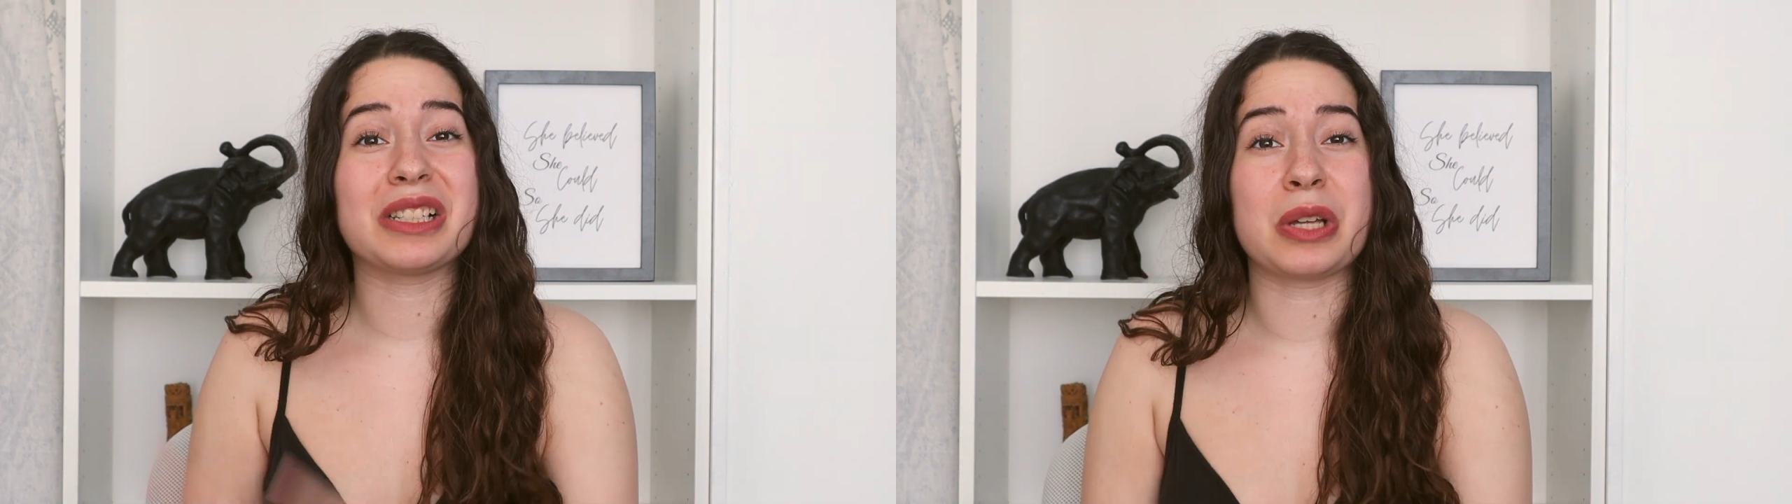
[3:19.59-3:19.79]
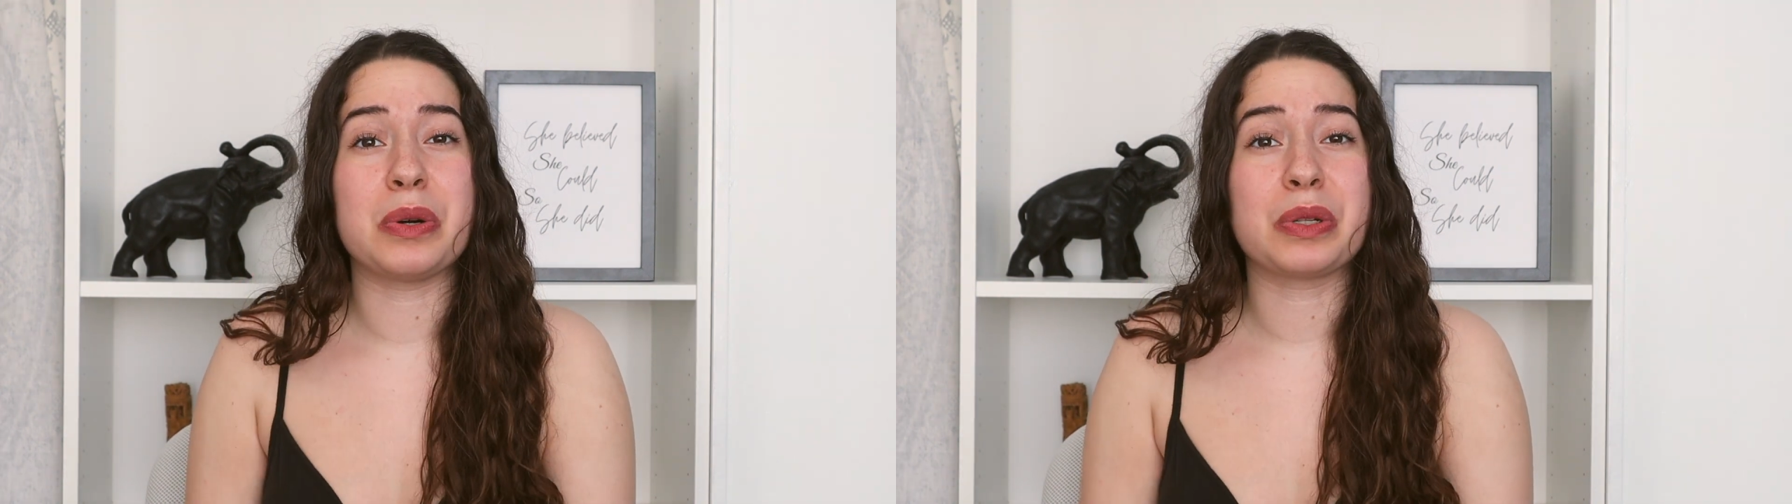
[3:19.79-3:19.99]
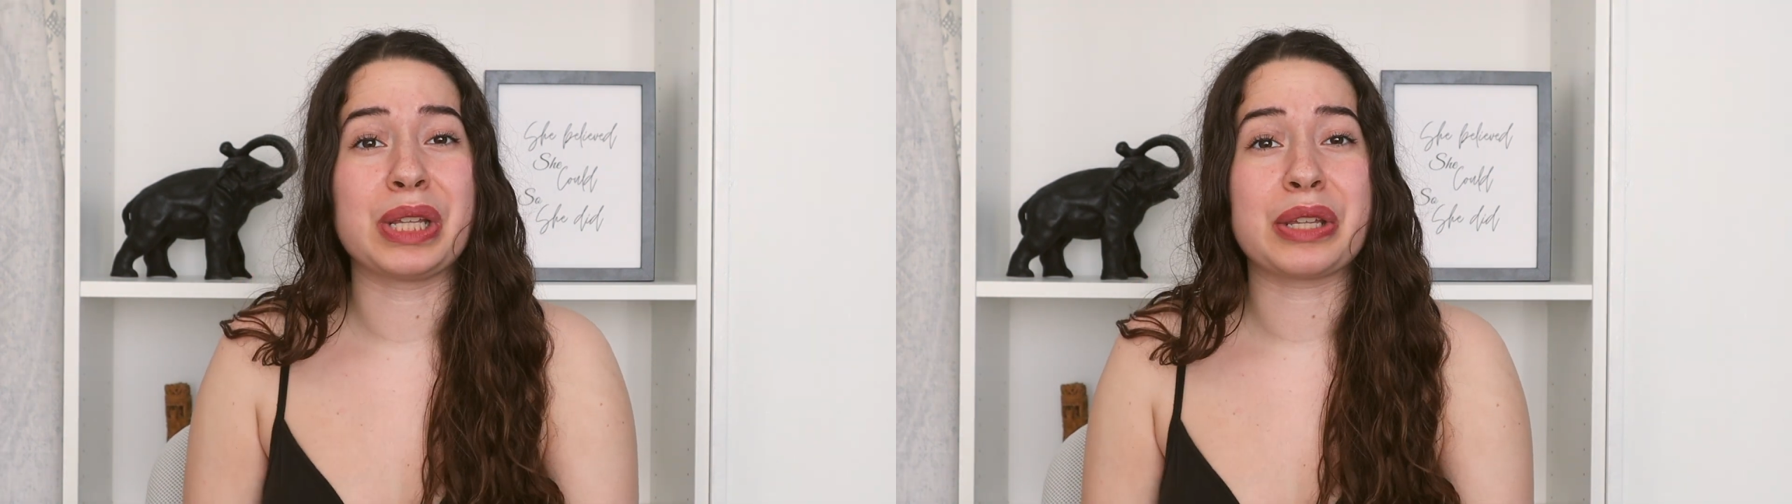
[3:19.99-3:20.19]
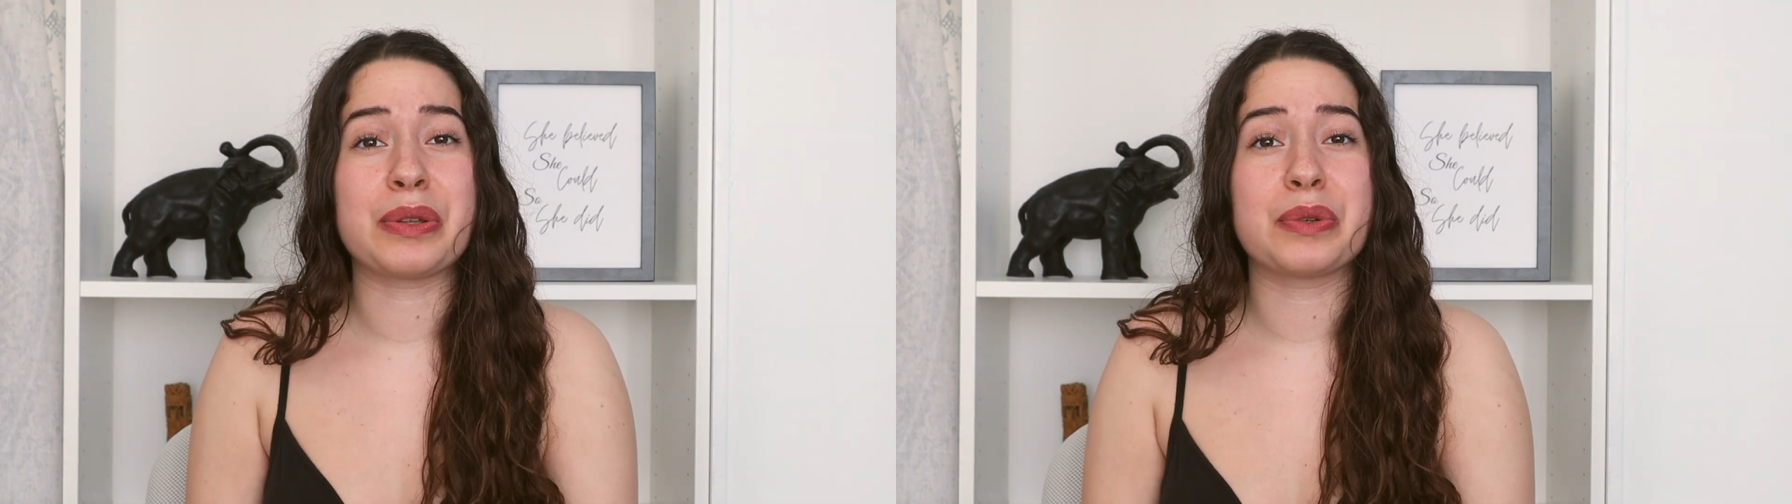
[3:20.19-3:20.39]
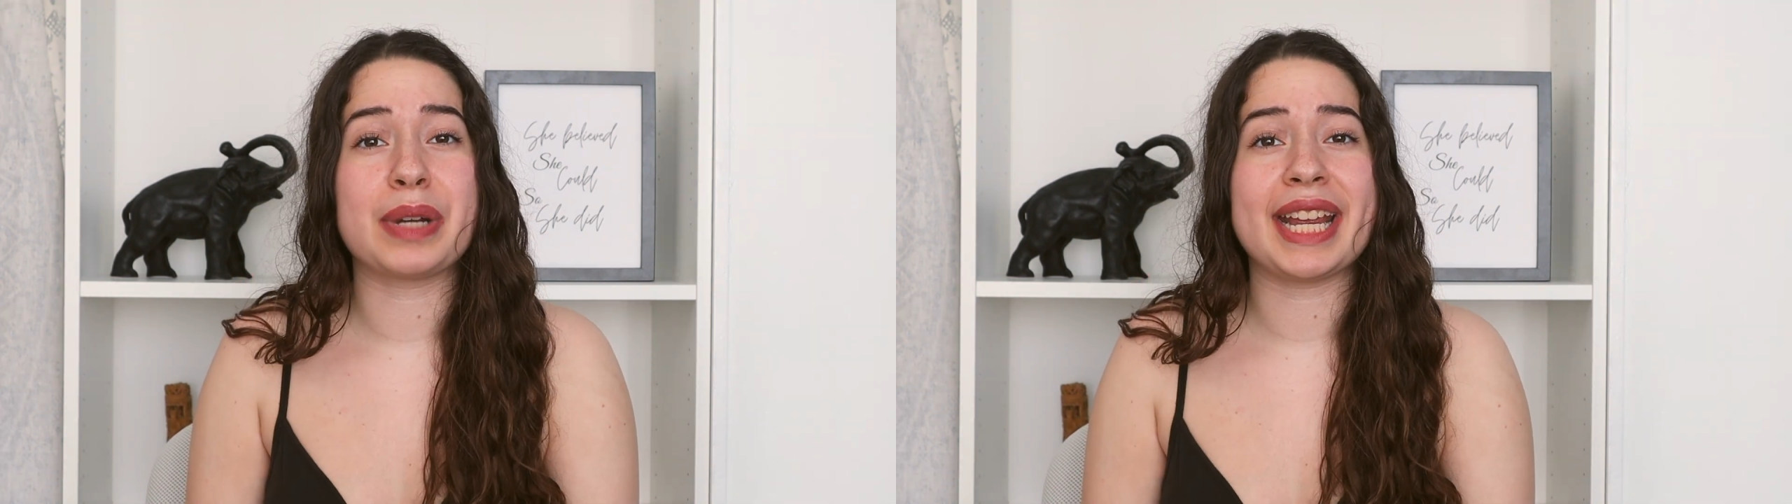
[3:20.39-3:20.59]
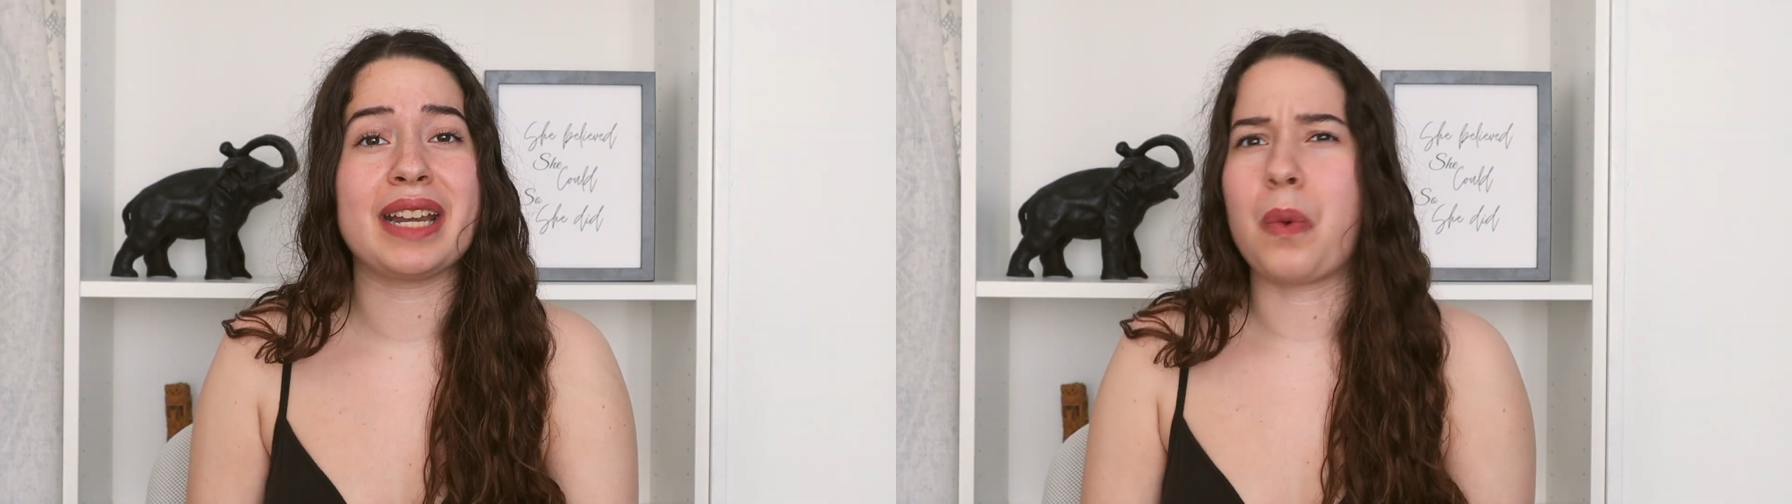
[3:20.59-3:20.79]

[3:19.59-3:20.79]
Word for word: a low click-through rate,